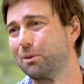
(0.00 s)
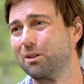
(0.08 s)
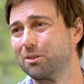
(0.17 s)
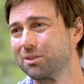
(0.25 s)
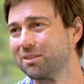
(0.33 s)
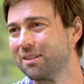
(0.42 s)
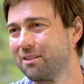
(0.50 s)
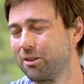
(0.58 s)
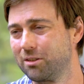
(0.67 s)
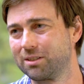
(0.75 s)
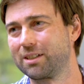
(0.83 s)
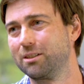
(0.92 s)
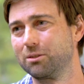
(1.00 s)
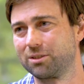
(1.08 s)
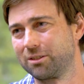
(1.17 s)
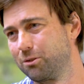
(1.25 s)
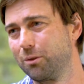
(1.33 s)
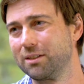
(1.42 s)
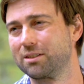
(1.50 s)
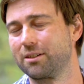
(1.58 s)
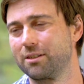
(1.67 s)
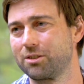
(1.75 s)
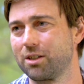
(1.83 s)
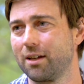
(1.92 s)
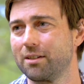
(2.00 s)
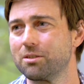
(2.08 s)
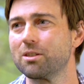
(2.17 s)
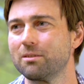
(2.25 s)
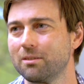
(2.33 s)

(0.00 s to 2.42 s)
those skills that are always going to change.